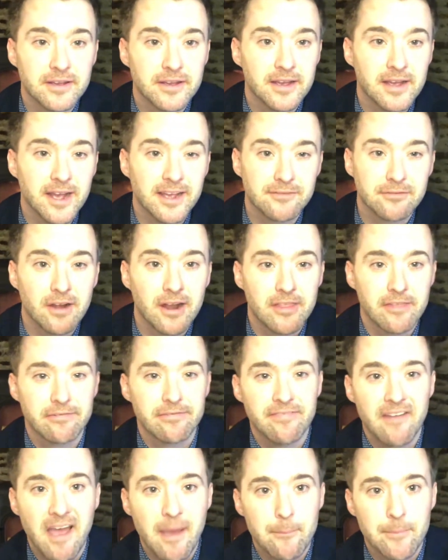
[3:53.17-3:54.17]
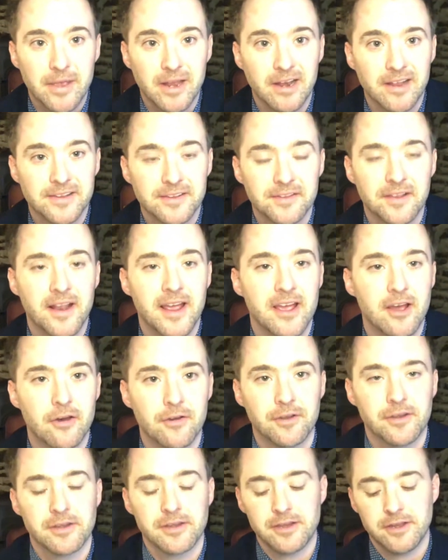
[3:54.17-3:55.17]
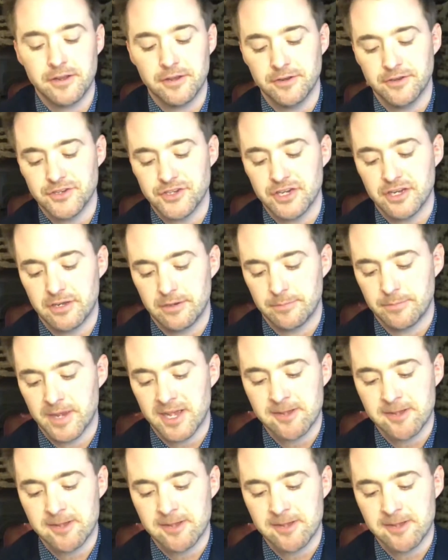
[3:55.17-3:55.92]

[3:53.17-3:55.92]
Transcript: as rather fabulously on YouTube.